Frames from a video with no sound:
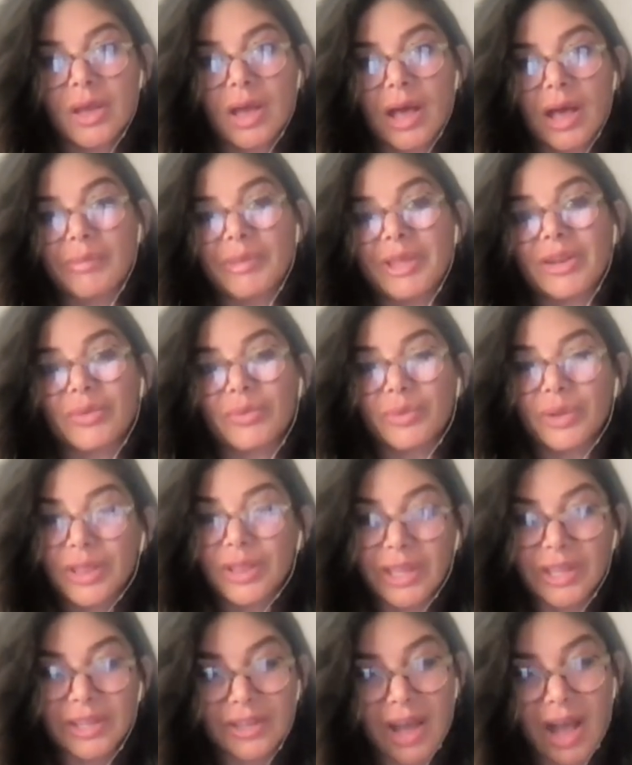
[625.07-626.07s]
I'm in a
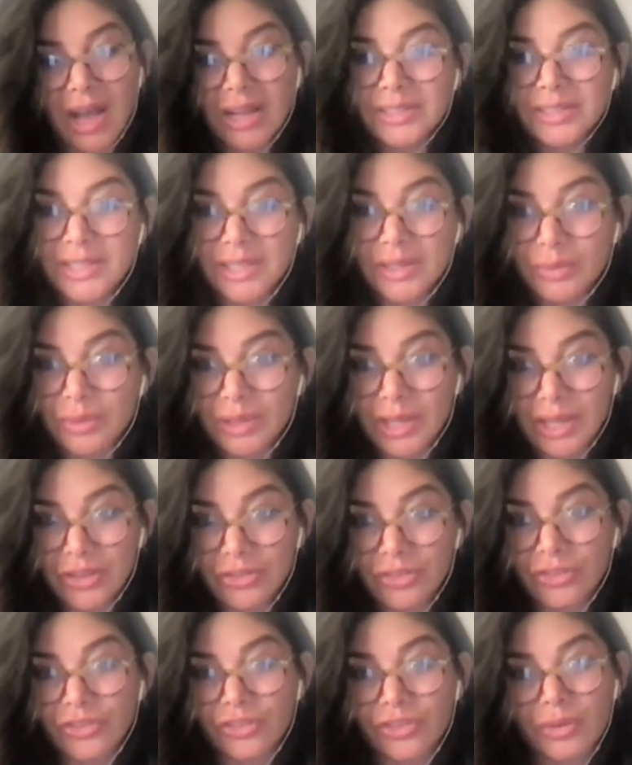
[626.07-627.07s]
really toxic
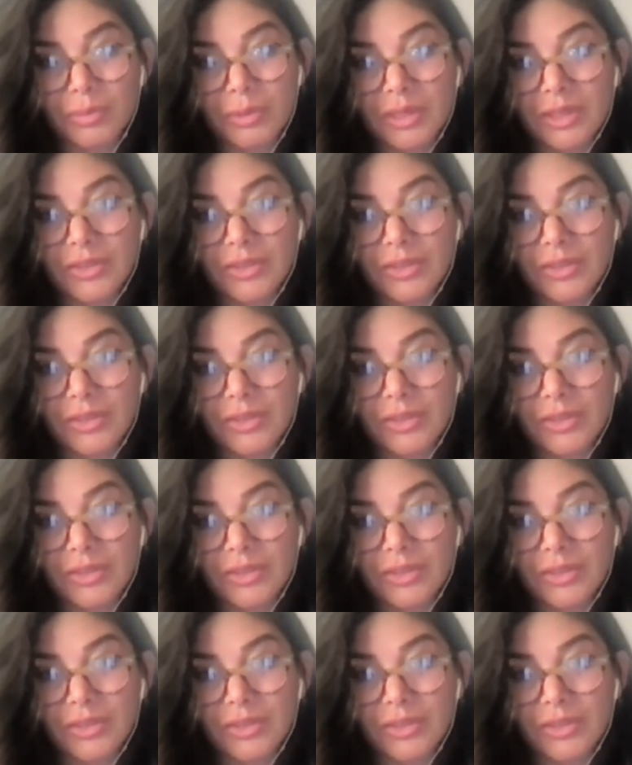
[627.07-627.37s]
relationship at